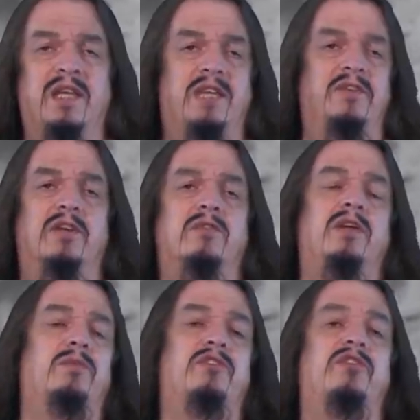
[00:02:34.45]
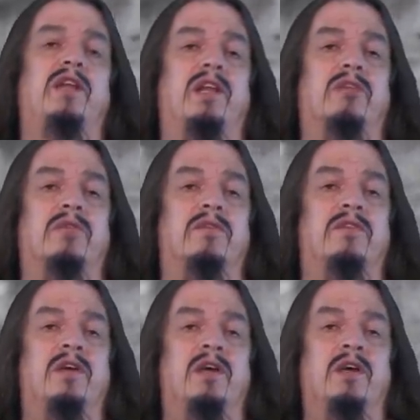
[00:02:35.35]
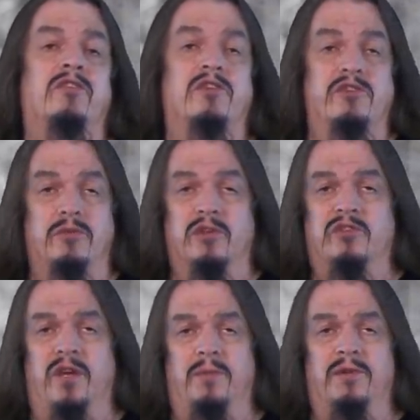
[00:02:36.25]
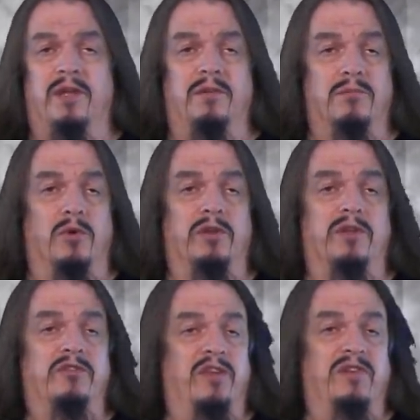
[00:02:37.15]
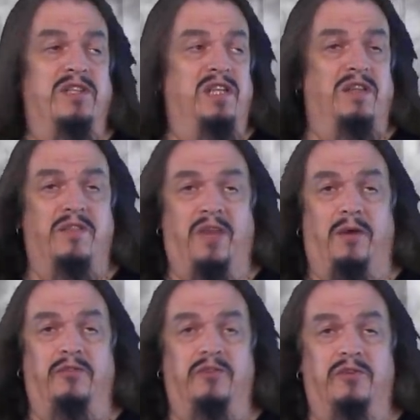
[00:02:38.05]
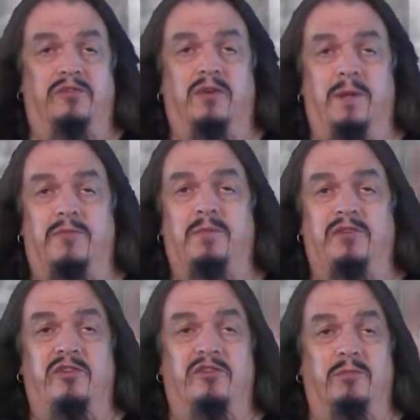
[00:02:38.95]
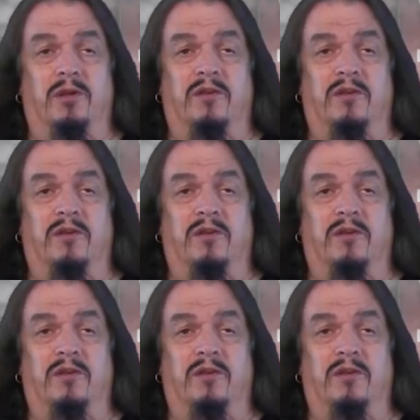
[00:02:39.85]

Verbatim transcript: even agreed with genetic drift, since you accept that more than seventeen thousand described species of